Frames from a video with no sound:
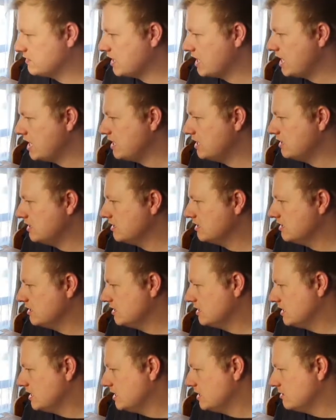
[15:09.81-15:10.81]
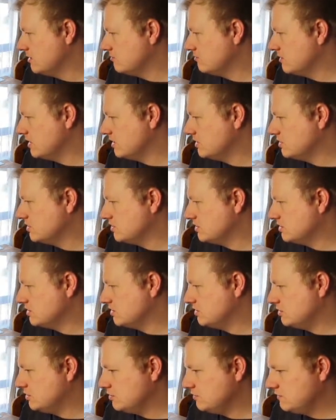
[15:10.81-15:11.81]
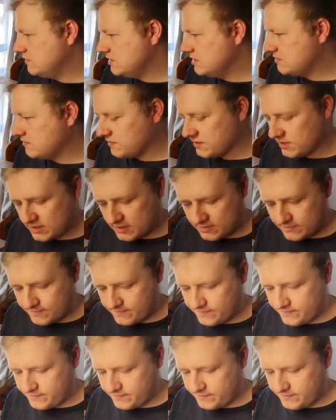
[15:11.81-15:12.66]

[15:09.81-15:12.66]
A, Mesh, UV Sphere,